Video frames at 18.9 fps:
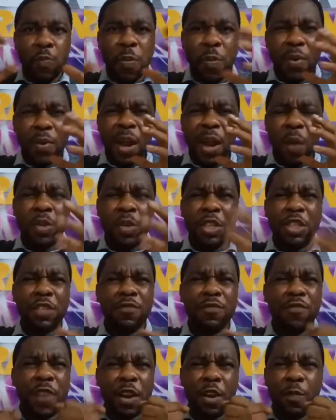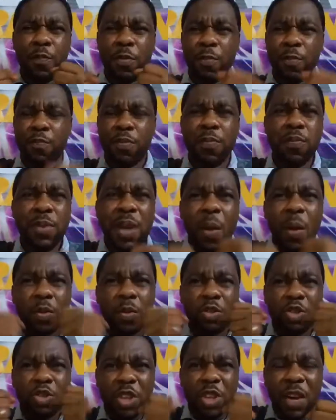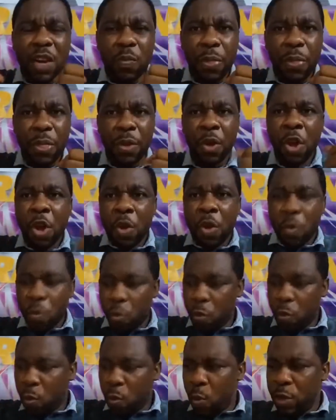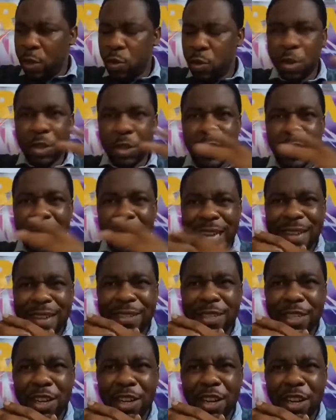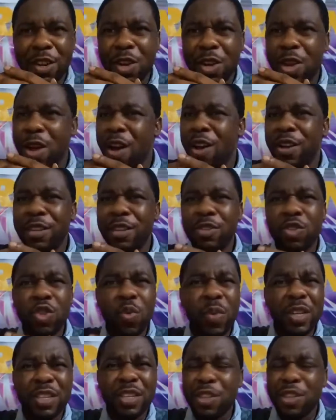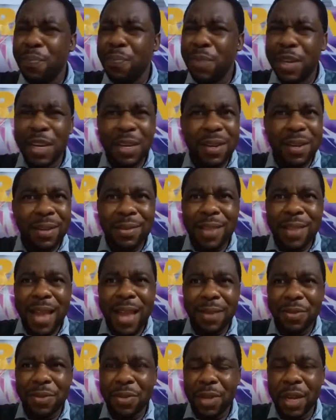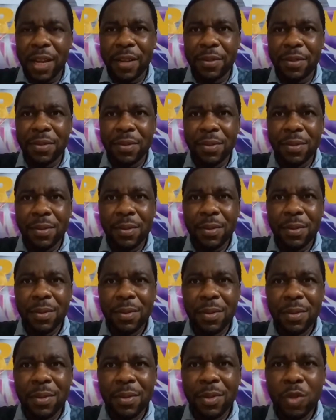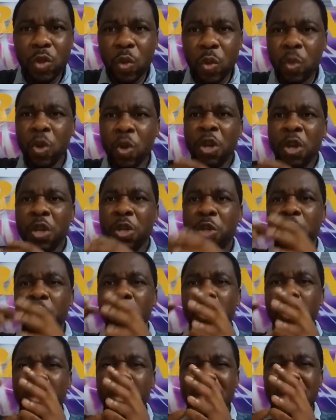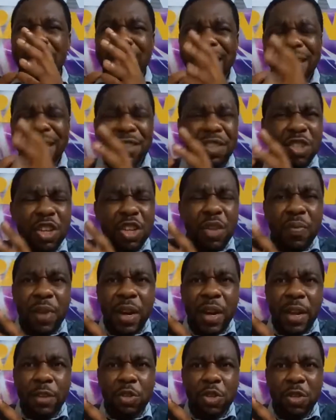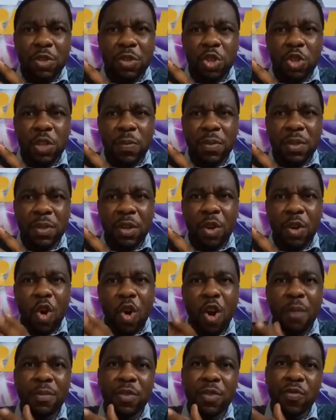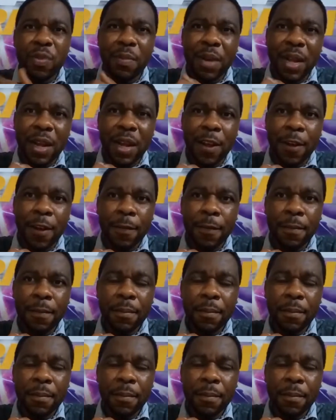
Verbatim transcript: People that will develop you. People that will stand with you. When you destiny, God is doing something in these last days. So your, your destiny relationships comes from God.